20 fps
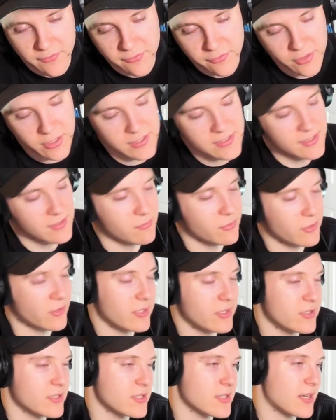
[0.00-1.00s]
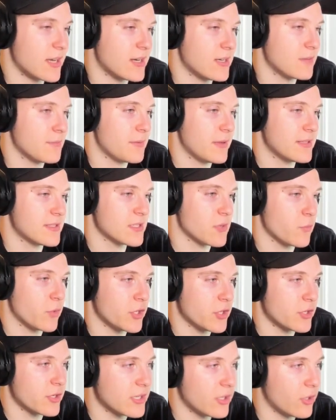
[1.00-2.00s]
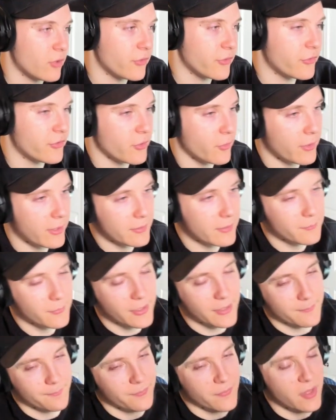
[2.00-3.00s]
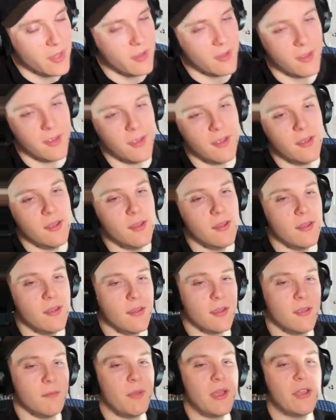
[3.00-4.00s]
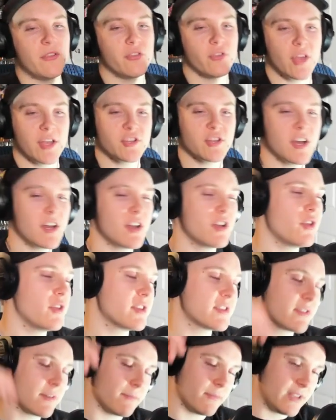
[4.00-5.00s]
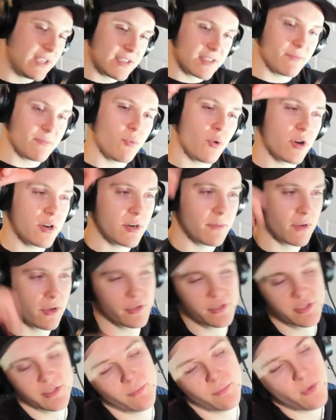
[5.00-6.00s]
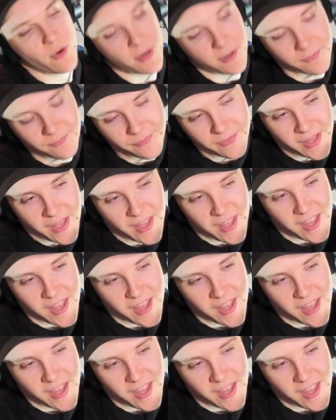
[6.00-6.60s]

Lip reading: Fleets really just kind of depends on what your guild is doing, but basically I try to do this from least important to most important.